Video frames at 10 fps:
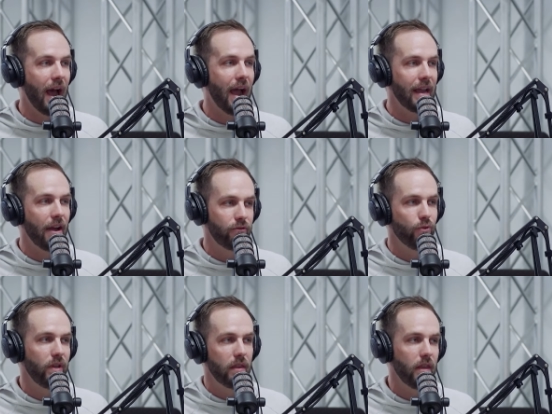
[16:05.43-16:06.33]
I have to
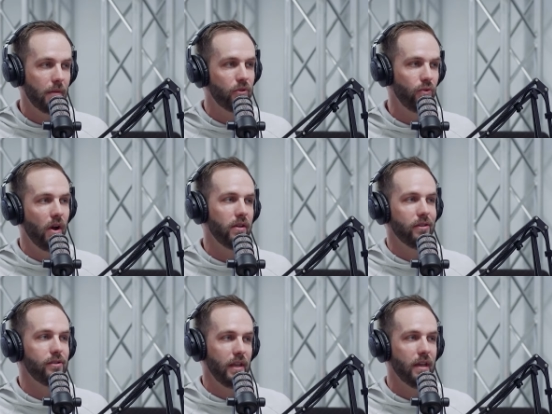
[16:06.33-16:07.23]
get them to
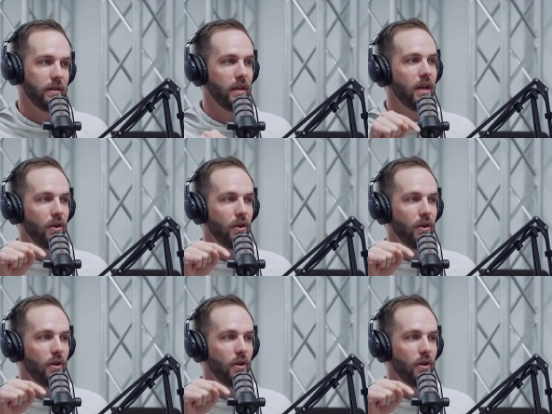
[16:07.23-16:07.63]
understand